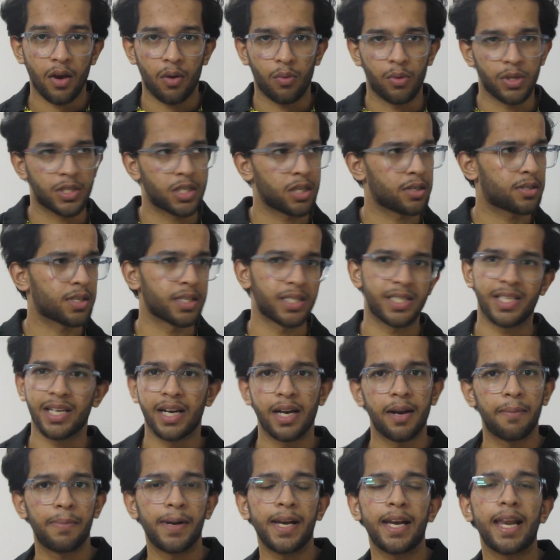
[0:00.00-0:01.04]
which is
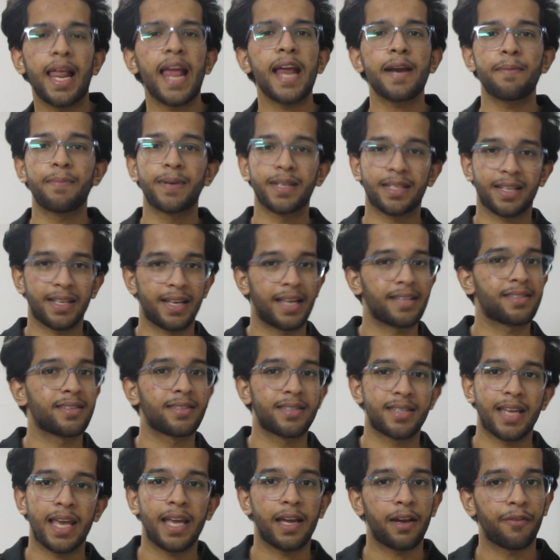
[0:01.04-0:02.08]
considerably late, but let's
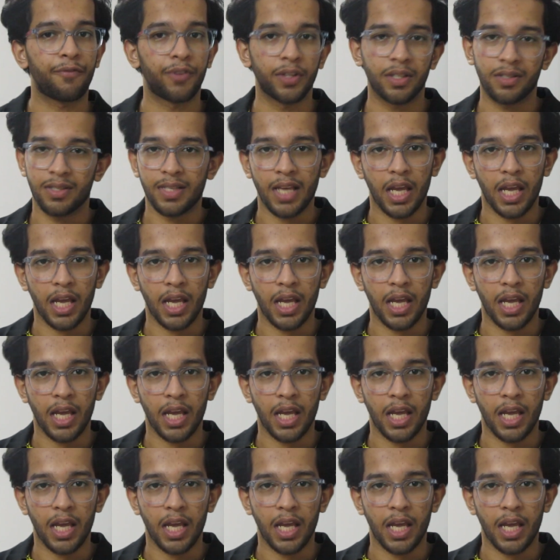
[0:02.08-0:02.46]
just take it for the